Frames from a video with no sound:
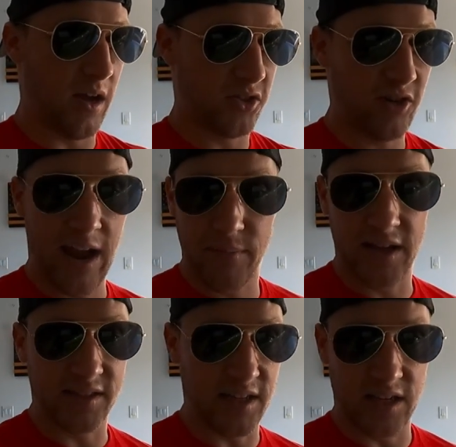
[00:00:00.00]
uh,
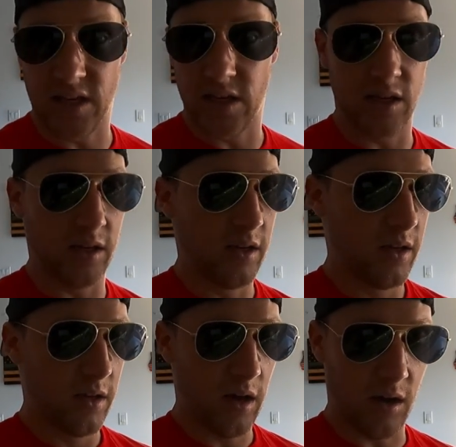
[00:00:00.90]
Stradman, DDE,
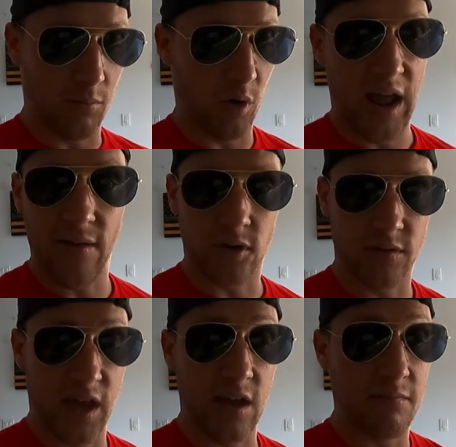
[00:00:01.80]
um,
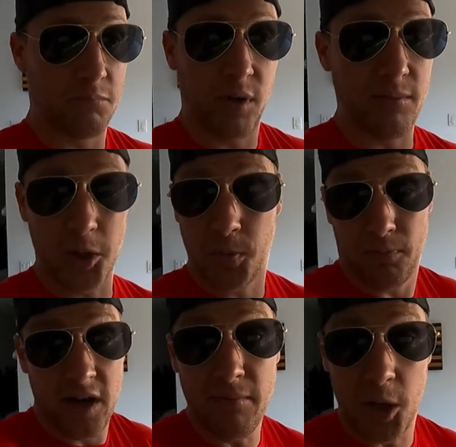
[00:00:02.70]
whatever, they pretty much
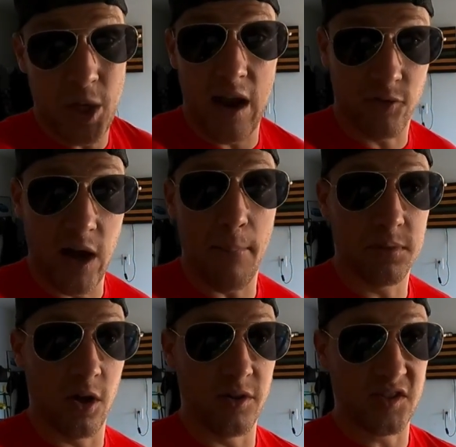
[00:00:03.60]
pretty much every
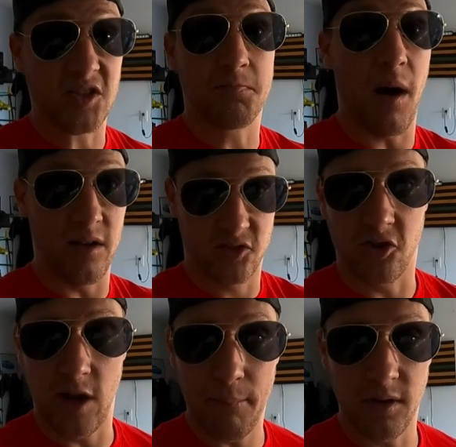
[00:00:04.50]
upload is a
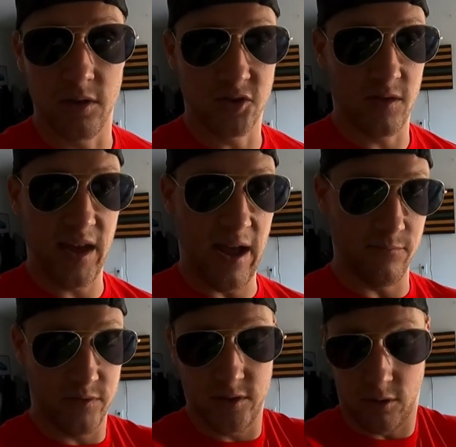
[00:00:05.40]
sponsored upload. So they
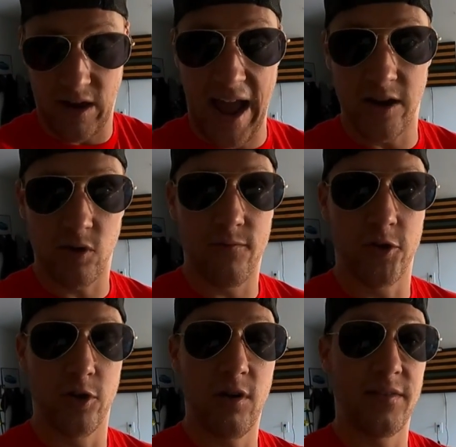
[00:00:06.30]
have their ad
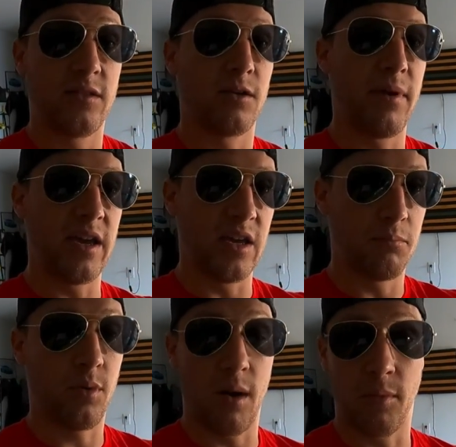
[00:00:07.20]
revenue and then they're
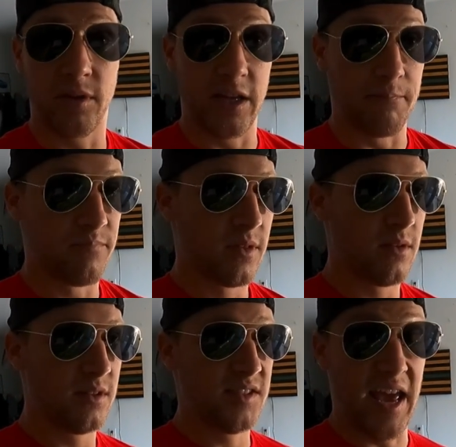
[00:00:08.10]
making probably
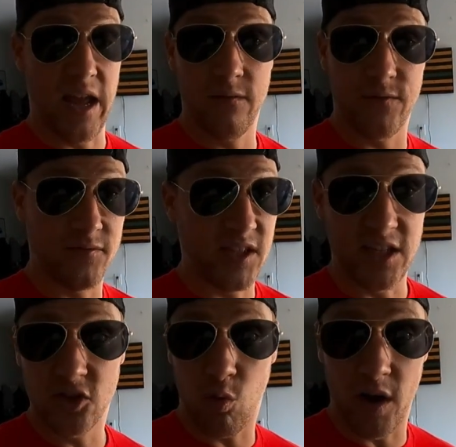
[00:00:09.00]
10,
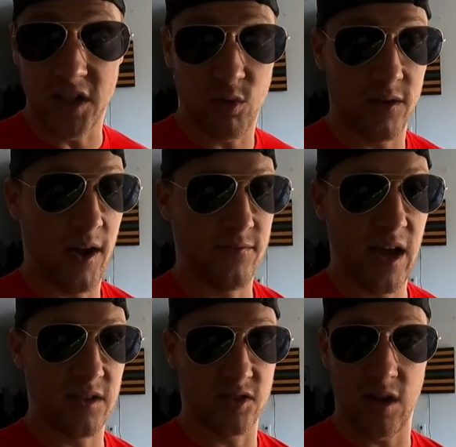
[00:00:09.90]
15, 20,
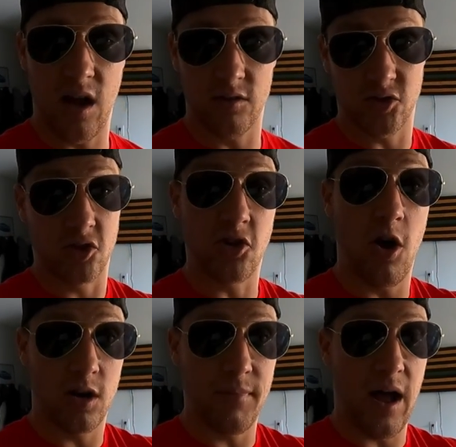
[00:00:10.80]
$25,000 to
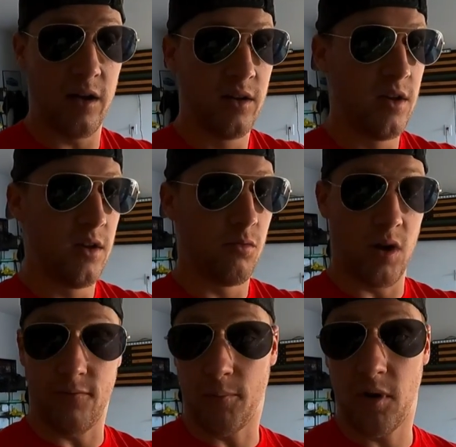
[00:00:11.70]
talk about
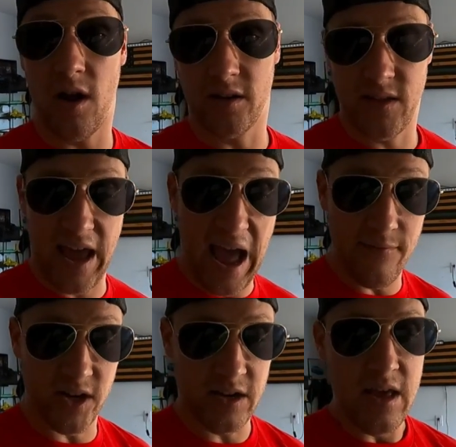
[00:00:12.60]
whatever product they
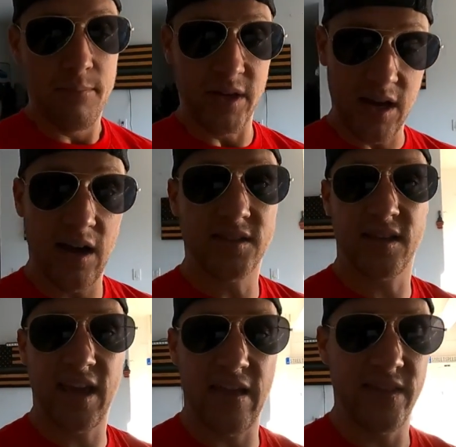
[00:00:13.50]
have in it because
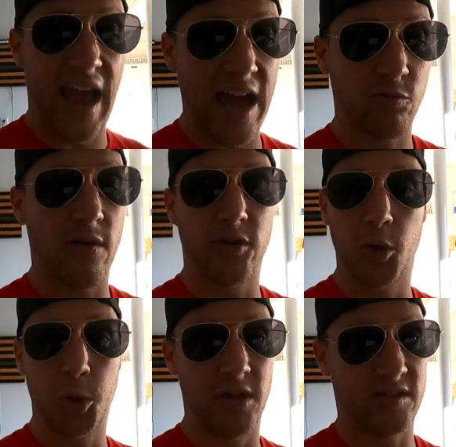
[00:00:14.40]
again, the ad
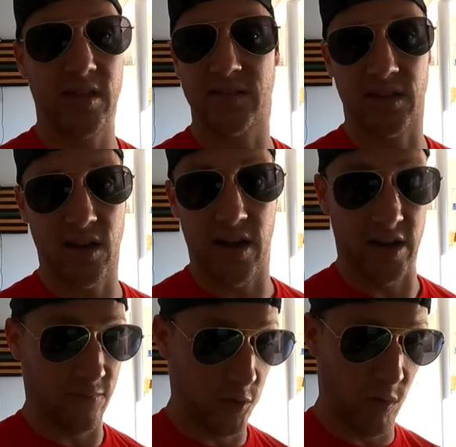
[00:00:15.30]
revenue just doesn't cut
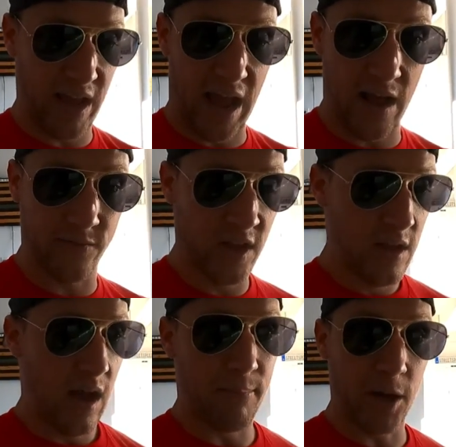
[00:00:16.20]
it. If you want to have
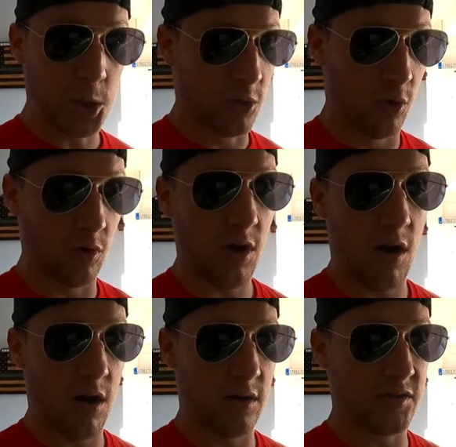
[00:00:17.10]
a bunch of cool
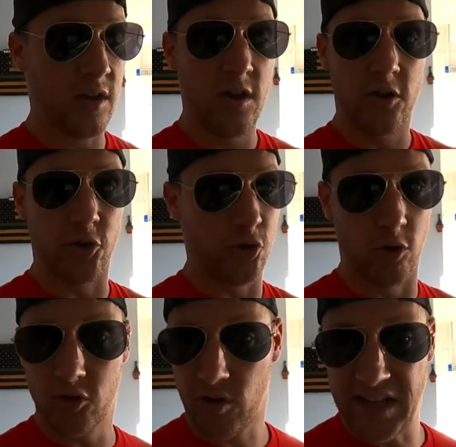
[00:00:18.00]
cars, you're
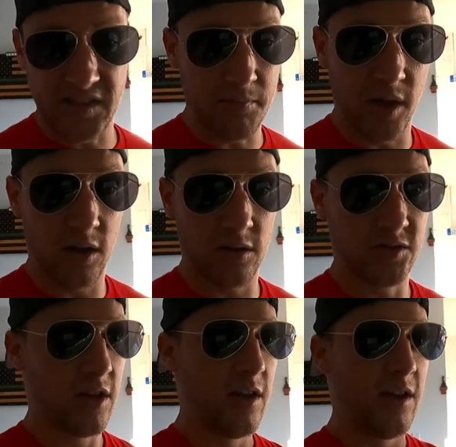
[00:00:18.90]
doing crazy
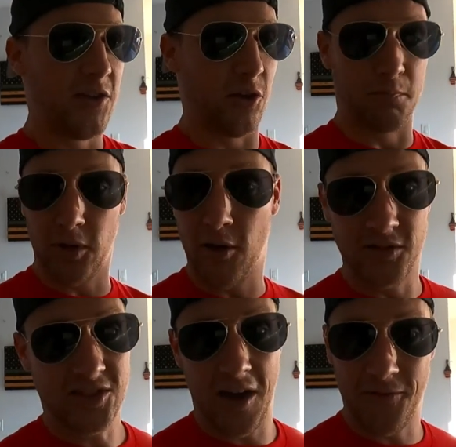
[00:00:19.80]
builds, you're
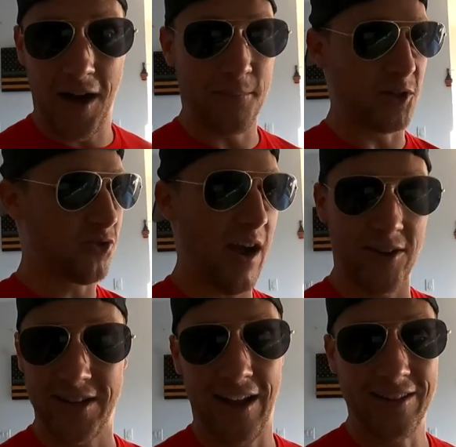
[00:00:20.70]
blowing stuff up, you're
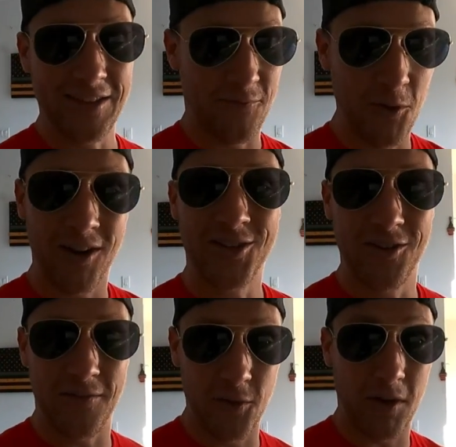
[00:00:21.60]
driving, you know, if you want to
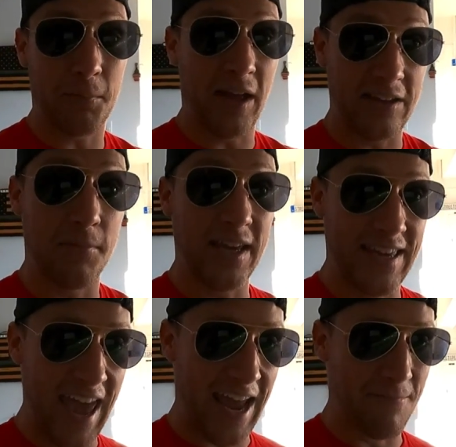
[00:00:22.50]
do if you want to play the big
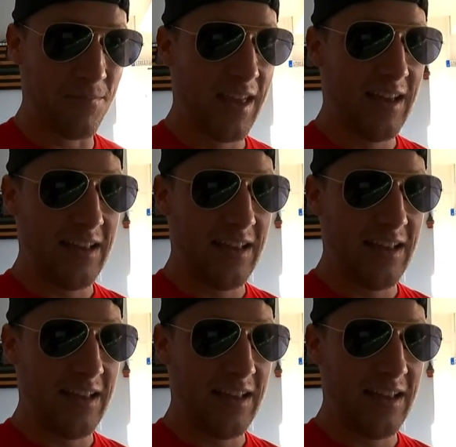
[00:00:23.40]
game,